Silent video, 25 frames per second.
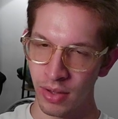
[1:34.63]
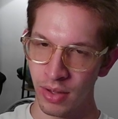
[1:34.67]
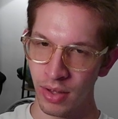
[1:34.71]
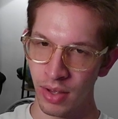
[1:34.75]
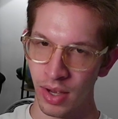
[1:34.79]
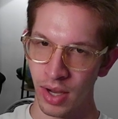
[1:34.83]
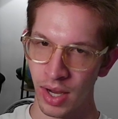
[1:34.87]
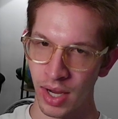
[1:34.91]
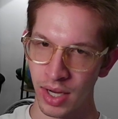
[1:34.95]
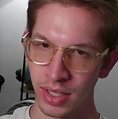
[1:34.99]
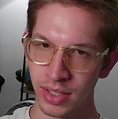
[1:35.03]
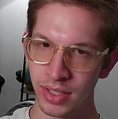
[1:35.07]

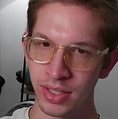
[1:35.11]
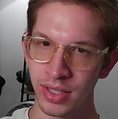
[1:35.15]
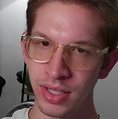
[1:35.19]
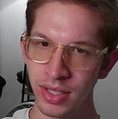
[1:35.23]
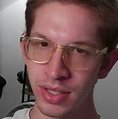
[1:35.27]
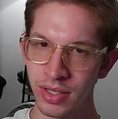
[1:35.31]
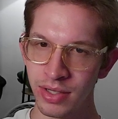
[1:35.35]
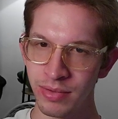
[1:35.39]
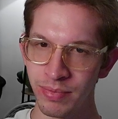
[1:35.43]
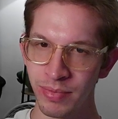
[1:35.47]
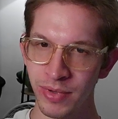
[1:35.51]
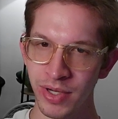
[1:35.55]
I
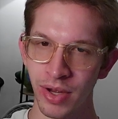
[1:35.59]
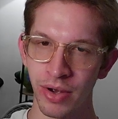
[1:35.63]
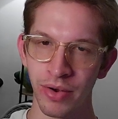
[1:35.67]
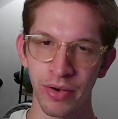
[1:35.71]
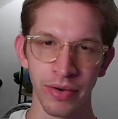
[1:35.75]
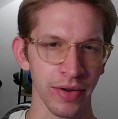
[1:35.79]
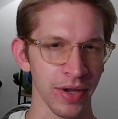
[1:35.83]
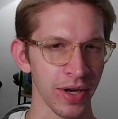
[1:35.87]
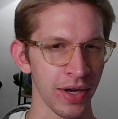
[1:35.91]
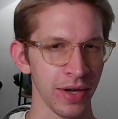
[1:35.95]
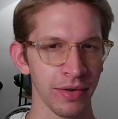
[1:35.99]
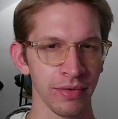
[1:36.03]
did speak. Oh,
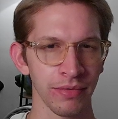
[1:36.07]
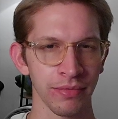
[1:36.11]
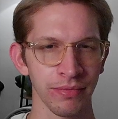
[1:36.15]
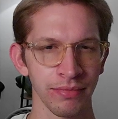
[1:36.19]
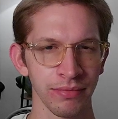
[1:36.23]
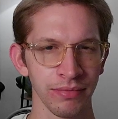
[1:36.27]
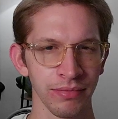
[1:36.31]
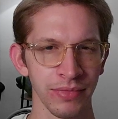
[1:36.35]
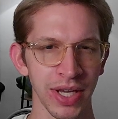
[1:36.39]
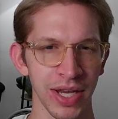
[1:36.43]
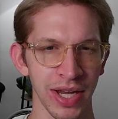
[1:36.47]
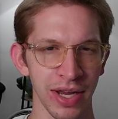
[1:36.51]
okay.
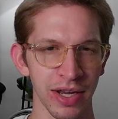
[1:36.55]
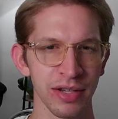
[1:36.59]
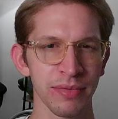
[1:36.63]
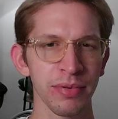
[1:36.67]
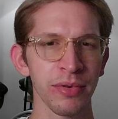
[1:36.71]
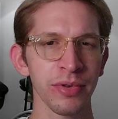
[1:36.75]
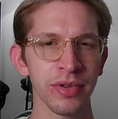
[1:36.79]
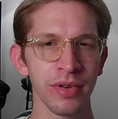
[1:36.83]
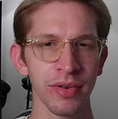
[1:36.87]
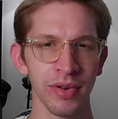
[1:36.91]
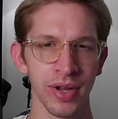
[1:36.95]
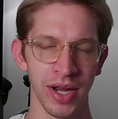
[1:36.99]
Yeah, I
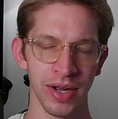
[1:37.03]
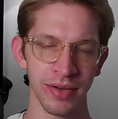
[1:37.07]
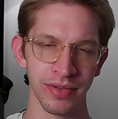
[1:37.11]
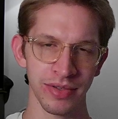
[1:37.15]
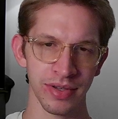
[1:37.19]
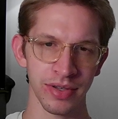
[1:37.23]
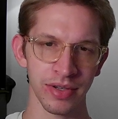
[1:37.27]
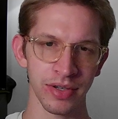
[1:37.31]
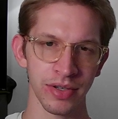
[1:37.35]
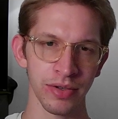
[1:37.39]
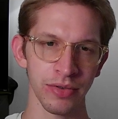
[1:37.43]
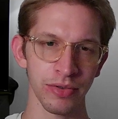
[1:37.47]
spoke to a
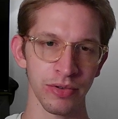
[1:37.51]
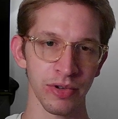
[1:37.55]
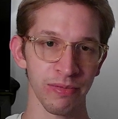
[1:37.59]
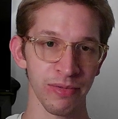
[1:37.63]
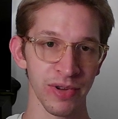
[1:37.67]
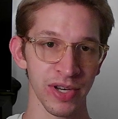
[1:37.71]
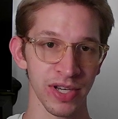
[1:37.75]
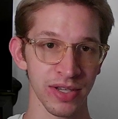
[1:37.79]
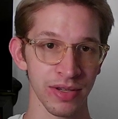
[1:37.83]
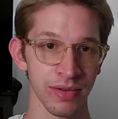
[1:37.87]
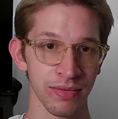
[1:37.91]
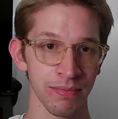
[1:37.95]
counselor who told me
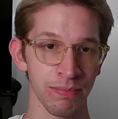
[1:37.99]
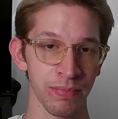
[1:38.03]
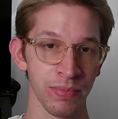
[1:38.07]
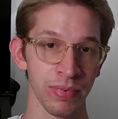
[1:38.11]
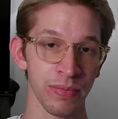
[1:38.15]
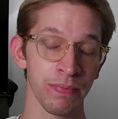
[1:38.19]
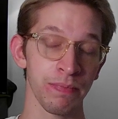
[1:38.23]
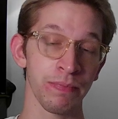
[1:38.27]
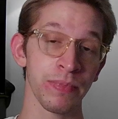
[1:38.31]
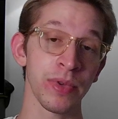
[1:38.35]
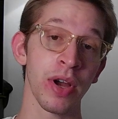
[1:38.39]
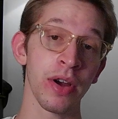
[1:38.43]
to
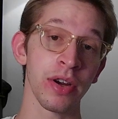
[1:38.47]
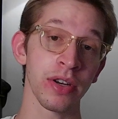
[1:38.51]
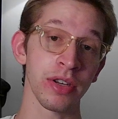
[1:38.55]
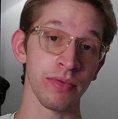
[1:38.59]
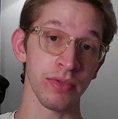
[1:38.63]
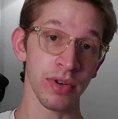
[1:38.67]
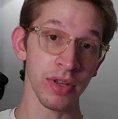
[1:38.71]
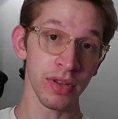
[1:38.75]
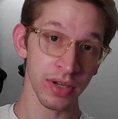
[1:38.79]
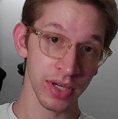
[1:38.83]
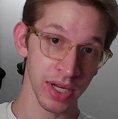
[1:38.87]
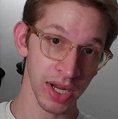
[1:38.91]
talk to
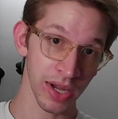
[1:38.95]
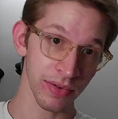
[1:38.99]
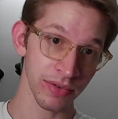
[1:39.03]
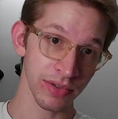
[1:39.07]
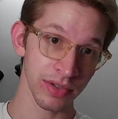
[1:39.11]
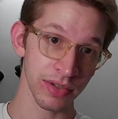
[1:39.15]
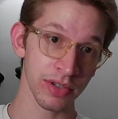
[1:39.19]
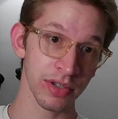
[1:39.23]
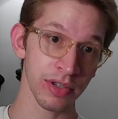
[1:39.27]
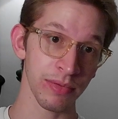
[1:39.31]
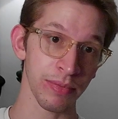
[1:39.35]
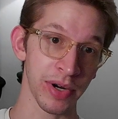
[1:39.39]
another
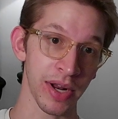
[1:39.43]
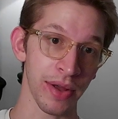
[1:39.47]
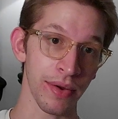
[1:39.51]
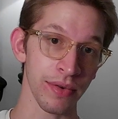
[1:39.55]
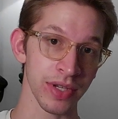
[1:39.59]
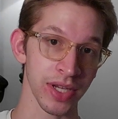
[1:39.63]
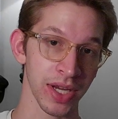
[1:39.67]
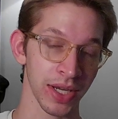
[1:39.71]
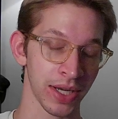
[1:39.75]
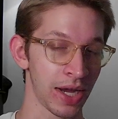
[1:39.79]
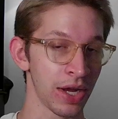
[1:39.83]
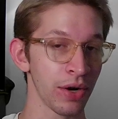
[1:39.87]
counselor, but I was
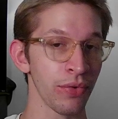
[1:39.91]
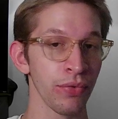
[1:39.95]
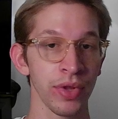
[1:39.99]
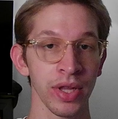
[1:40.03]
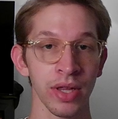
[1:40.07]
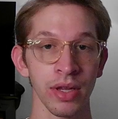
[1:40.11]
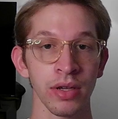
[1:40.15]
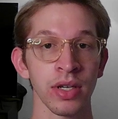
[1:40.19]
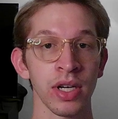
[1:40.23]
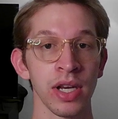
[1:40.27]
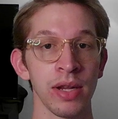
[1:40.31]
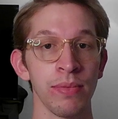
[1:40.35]
like, I don't think
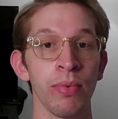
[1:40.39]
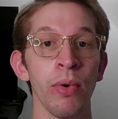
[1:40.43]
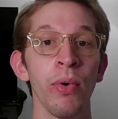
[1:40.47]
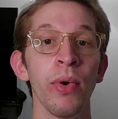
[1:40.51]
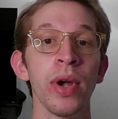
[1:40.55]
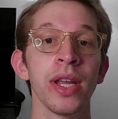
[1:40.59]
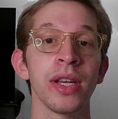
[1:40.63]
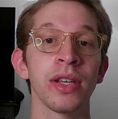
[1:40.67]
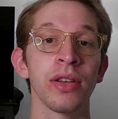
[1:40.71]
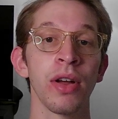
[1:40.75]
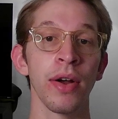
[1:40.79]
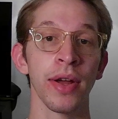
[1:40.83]
there's any point
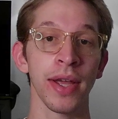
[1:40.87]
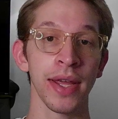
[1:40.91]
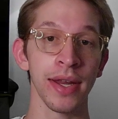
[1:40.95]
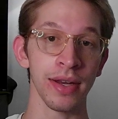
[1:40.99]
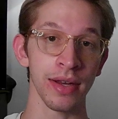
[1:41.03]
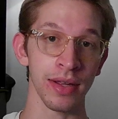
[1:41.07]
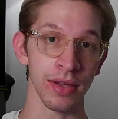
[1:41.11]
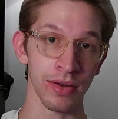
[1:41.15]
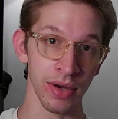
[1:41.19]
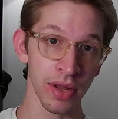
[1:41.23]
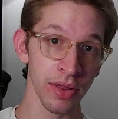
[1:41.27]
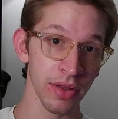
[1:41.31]
in talking to
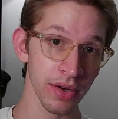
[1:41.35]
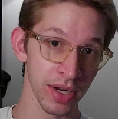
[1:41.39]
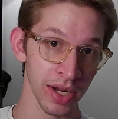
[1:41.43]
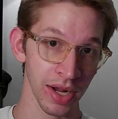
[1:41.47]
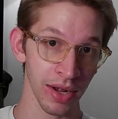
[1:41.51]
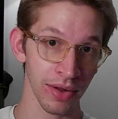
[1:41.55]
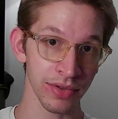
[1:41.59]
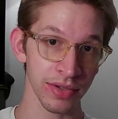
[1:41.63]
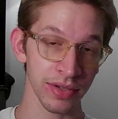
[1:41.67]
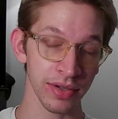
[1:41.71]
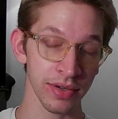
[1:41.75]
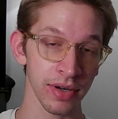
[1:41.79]
another
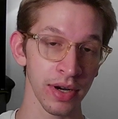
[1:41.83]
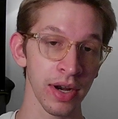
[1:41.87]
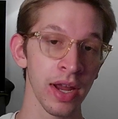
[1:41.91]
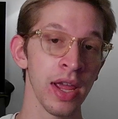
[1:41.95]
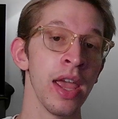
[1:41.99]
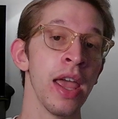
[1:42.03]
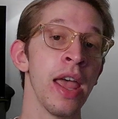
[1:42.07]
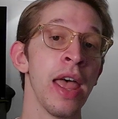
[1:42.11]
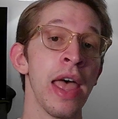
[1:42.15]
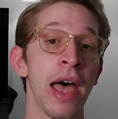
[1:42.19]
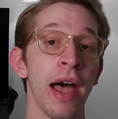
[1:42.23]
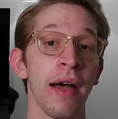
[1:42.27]
counselor
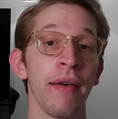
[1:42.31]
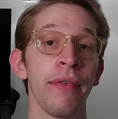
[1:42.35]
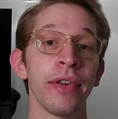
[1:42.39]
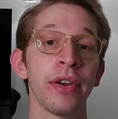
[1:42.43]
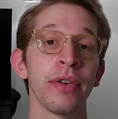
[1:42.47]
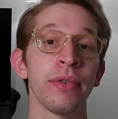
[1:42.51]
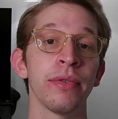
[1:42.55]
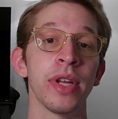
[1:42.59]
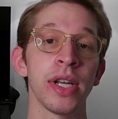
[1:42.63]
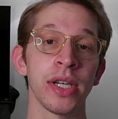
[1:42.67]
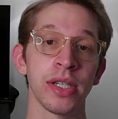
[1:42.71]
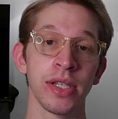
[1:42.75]
if I
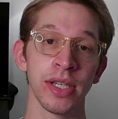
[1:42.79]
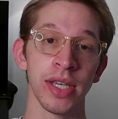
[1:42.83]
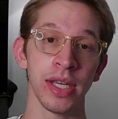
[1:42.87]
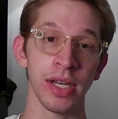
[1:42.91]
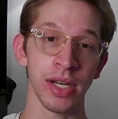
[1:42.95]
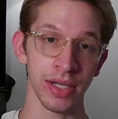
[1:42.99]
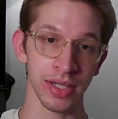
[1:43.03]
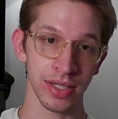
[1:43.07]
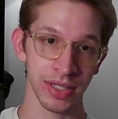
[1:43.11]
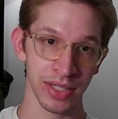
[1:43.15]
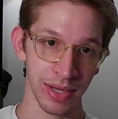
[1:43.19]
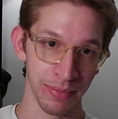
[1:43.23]
don't actually get
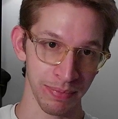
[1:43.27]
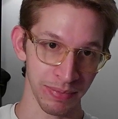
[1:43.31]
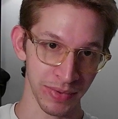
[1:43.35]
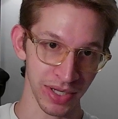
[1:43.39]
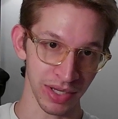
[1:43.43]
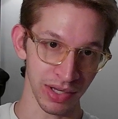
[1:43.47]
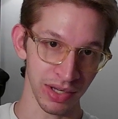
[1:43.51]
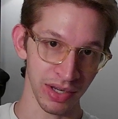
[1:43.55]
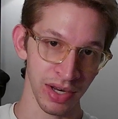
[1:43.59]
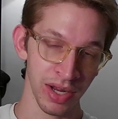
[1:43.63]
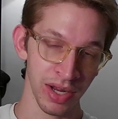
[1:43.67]
accepted.